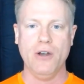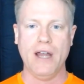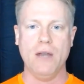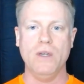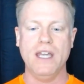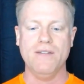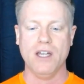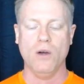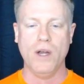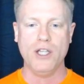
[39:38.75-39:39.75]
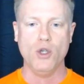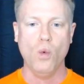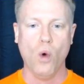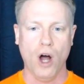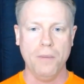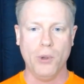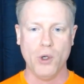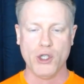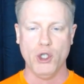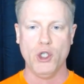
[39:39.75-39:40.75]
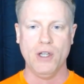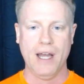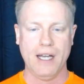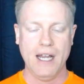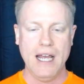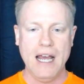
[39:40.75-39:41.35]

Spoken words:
and we give it away to one person tonight.